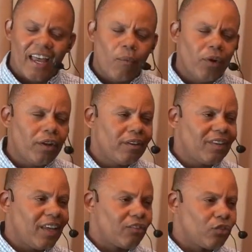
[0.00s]
And one of the
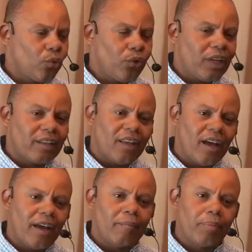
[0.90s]
things during that
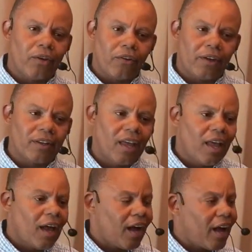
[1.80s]
time period,
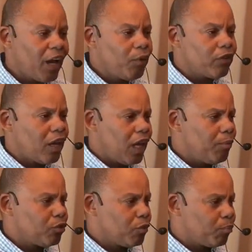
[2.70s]
I was
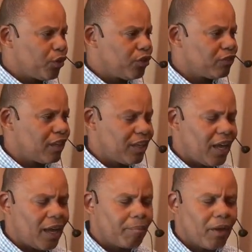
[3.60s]
able to bridge the
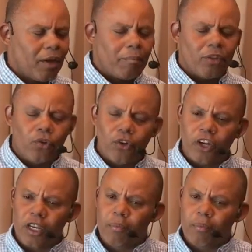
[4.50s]
gap between our